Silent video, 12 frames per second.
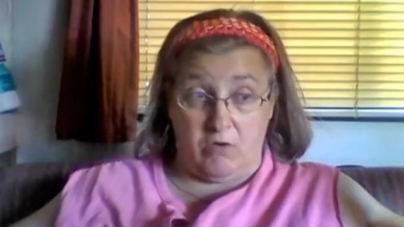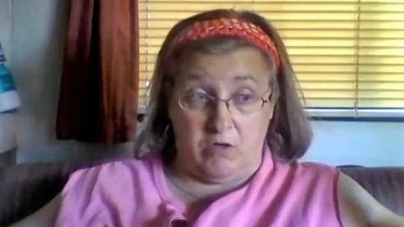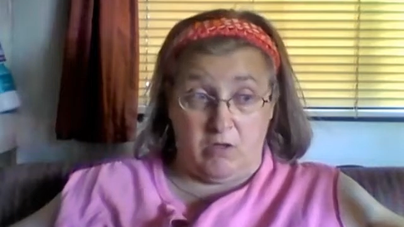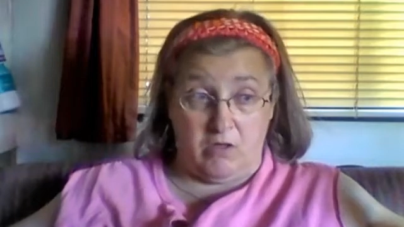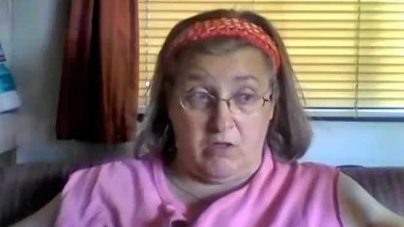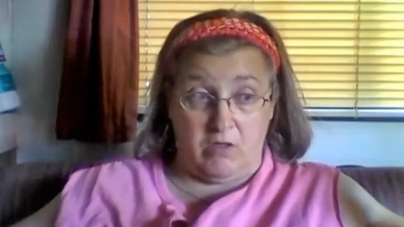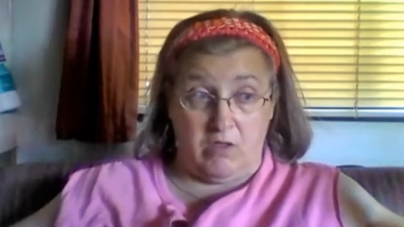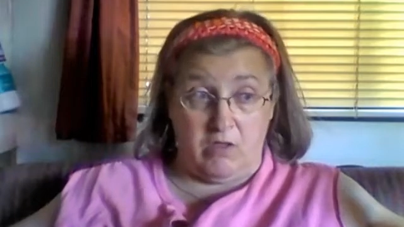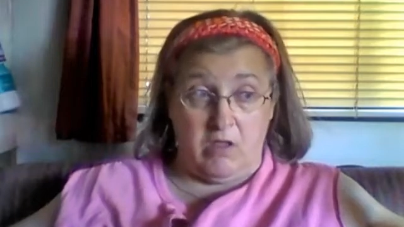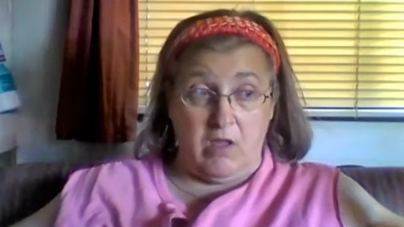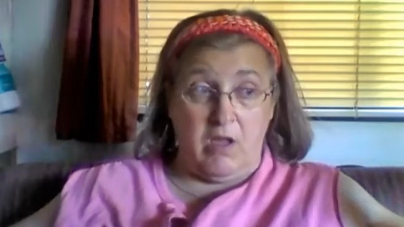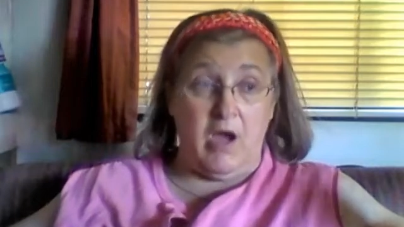
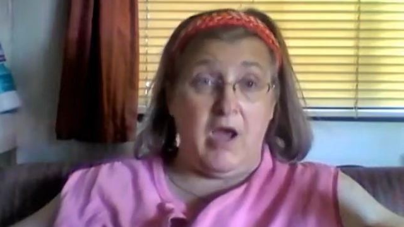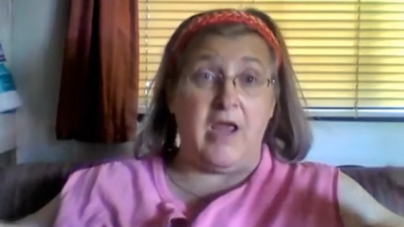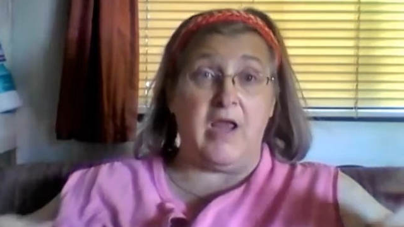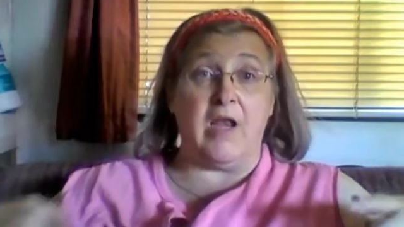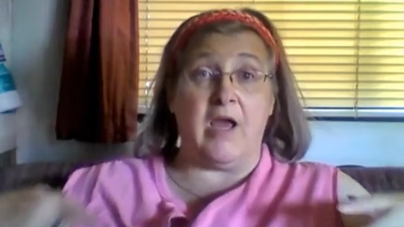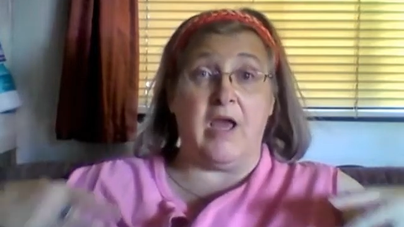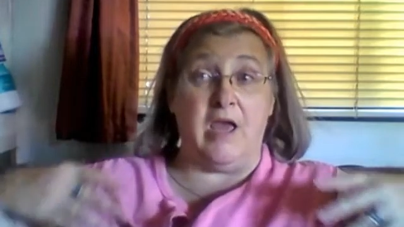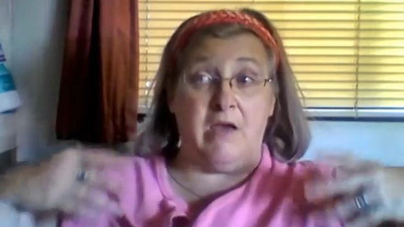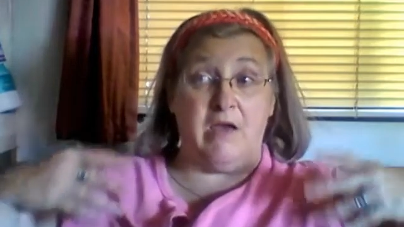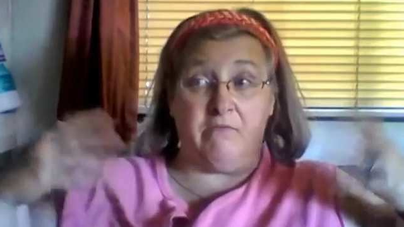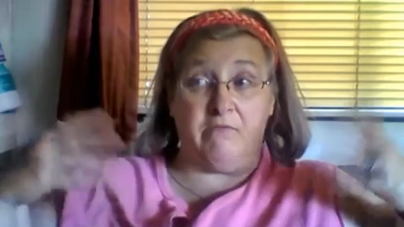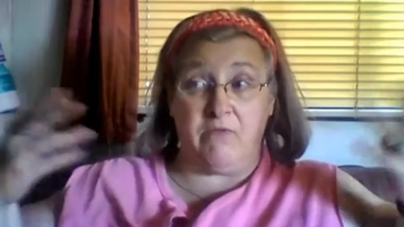I and I
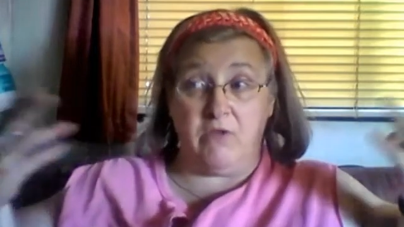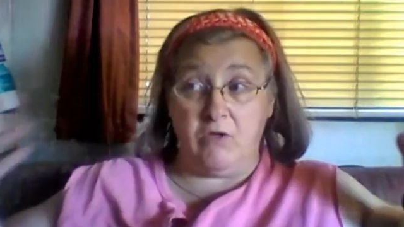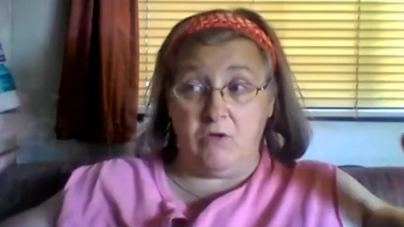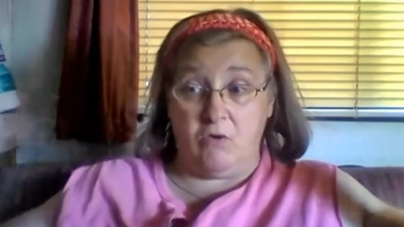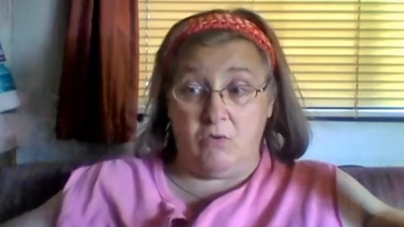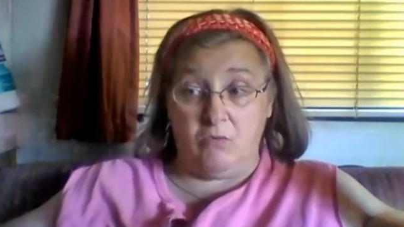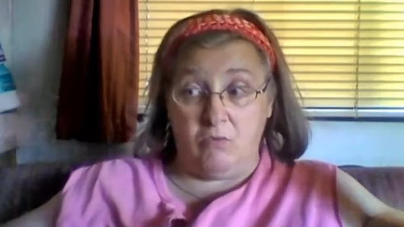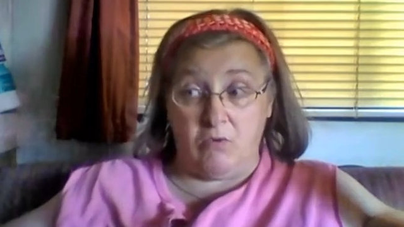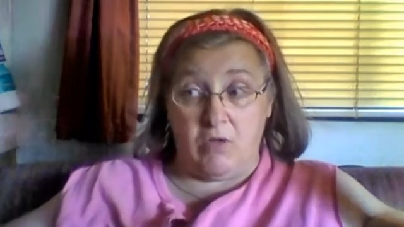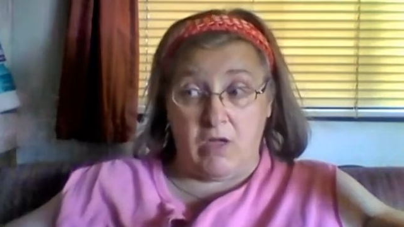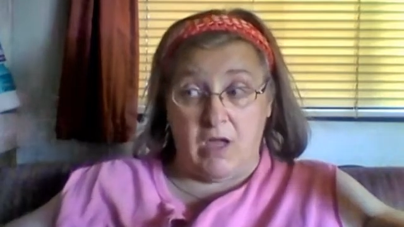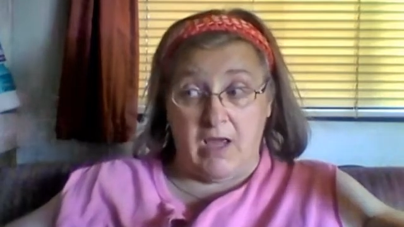have, you know,
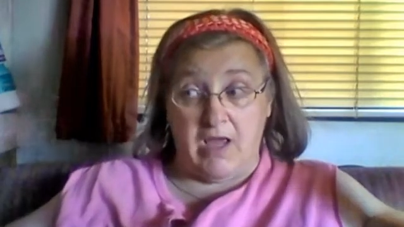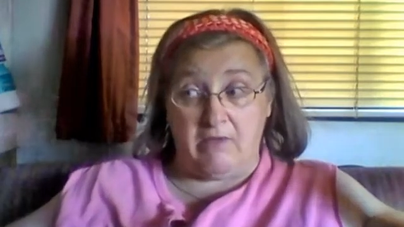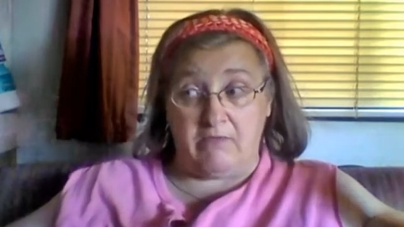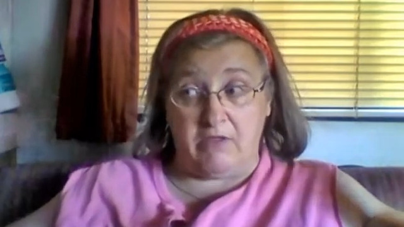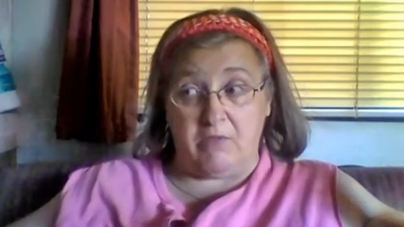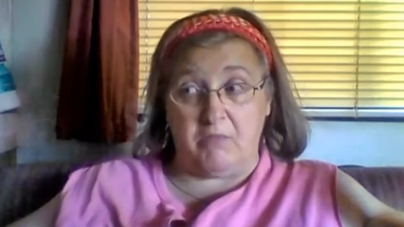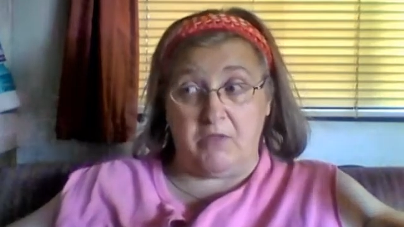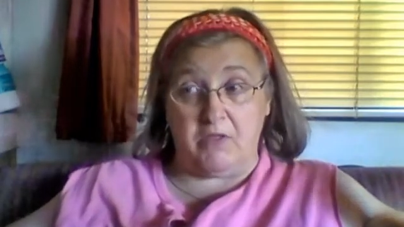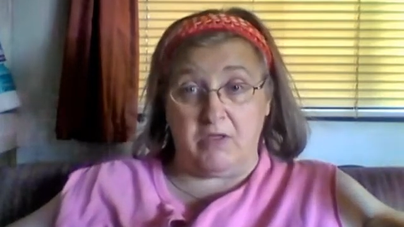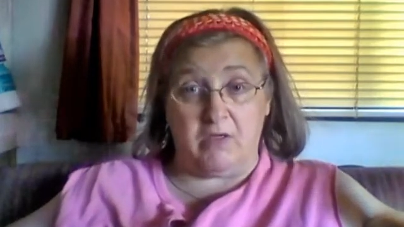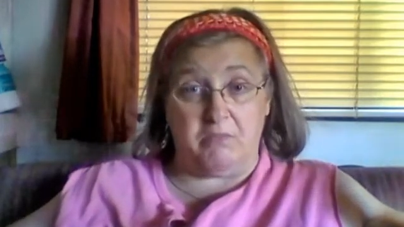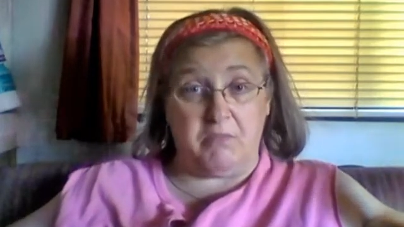I have the
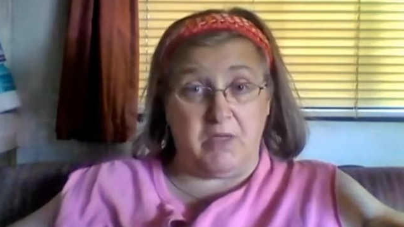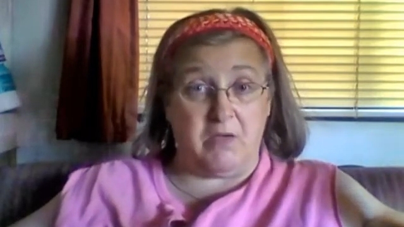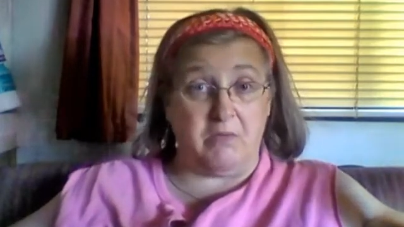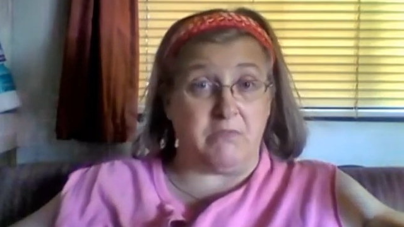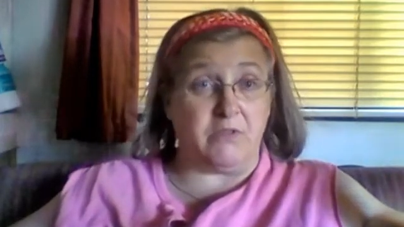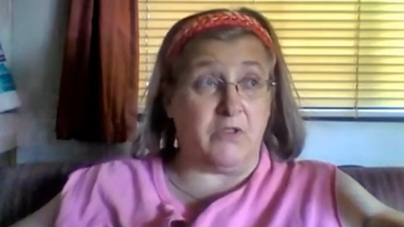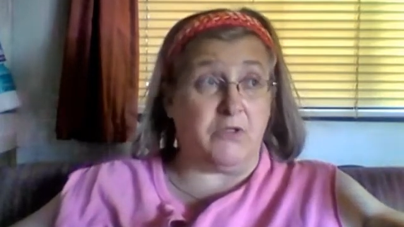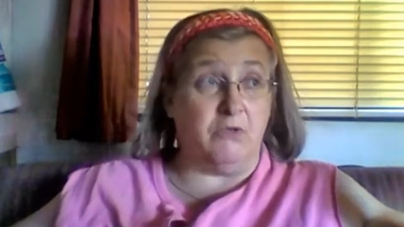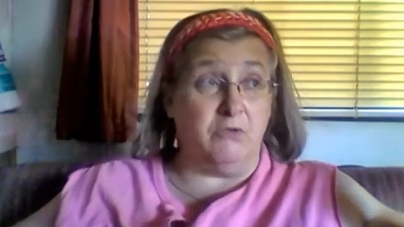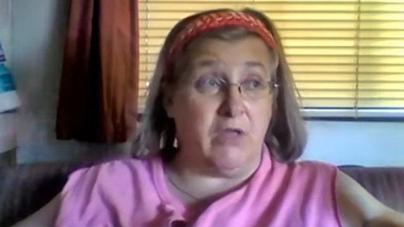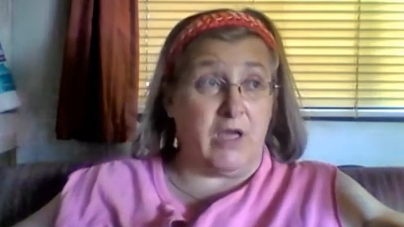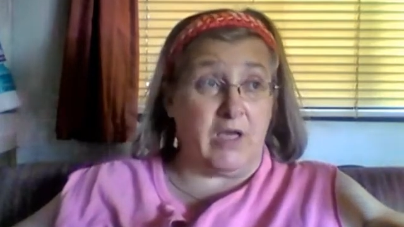ability to be able to
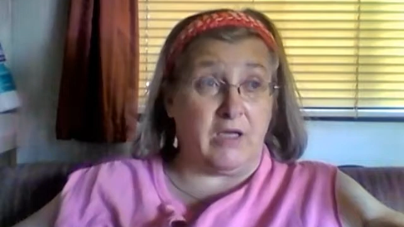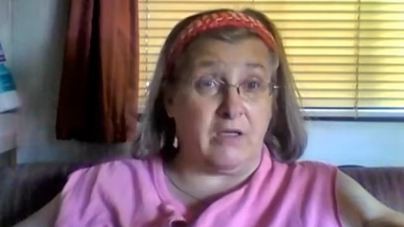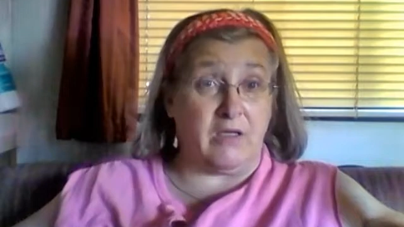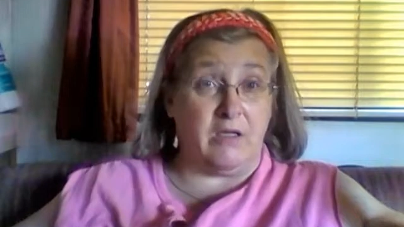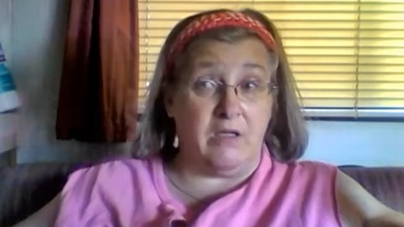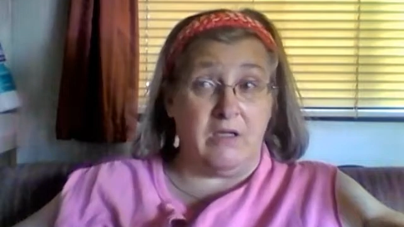do that.